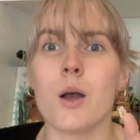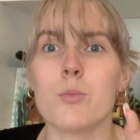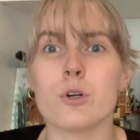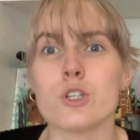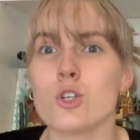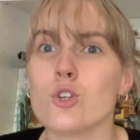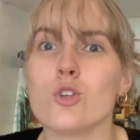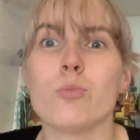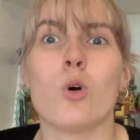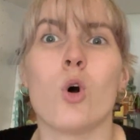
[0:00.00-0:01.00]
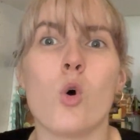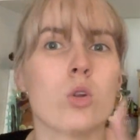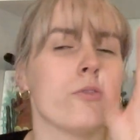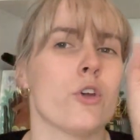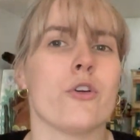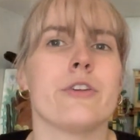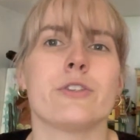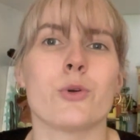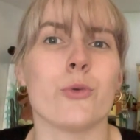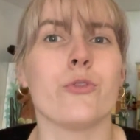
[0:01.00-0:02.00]
BookTube or all of those
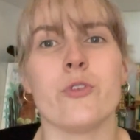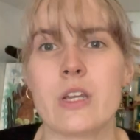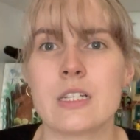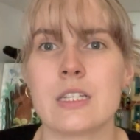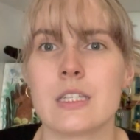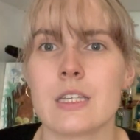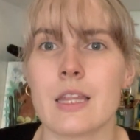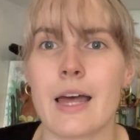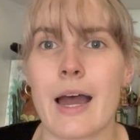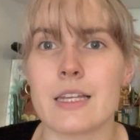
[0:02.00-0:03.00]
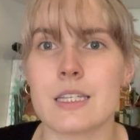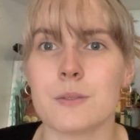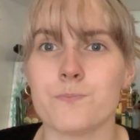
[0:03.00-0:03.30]
sort of spheres that